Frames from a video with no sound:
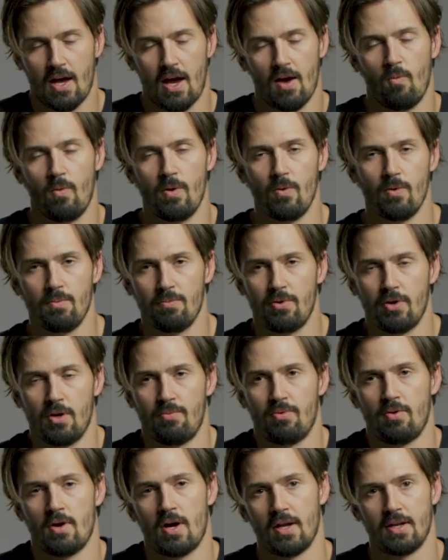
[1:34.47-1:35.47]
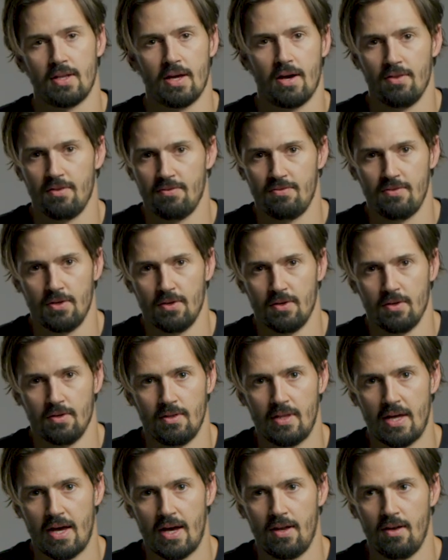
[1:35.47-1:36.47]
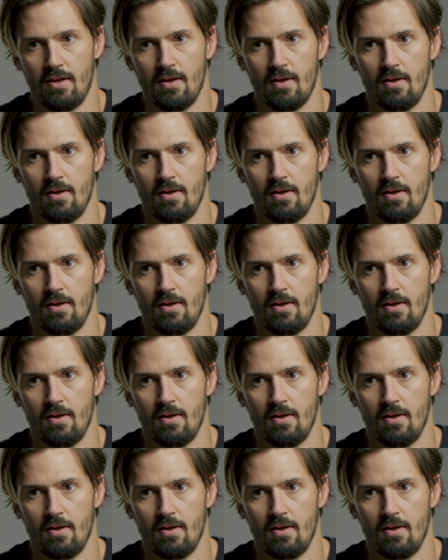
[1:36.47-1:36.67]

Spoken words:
we wouldn't put a product out in the field that